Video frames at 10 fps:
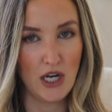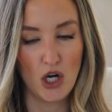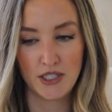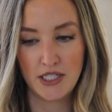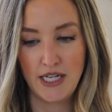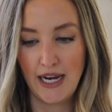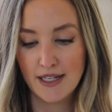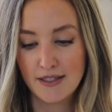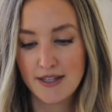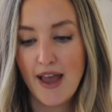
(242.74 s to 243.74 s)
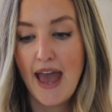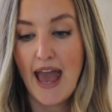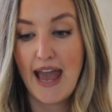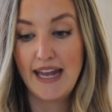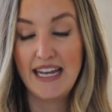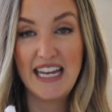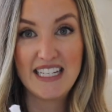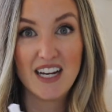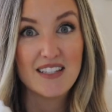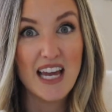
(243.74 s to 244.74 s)
on stains, and
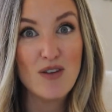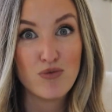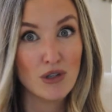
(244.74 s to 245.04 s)
it does a